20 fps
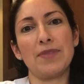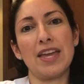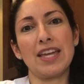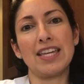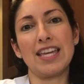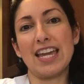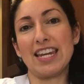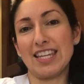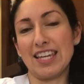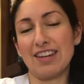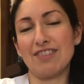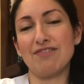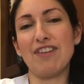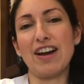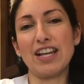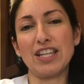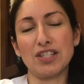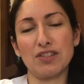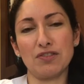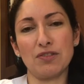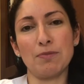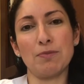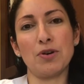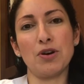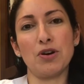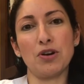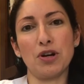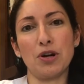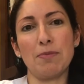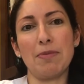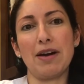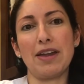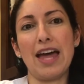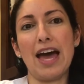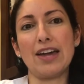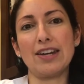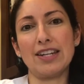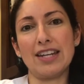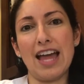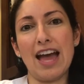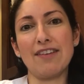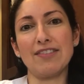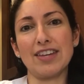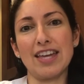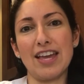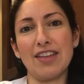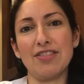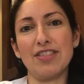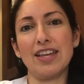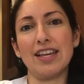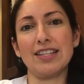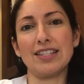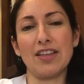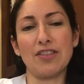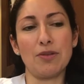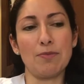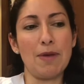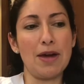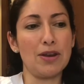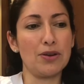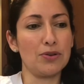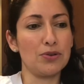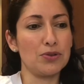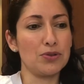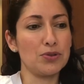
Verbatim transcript: and getting advice from her about how to navigate things at the medical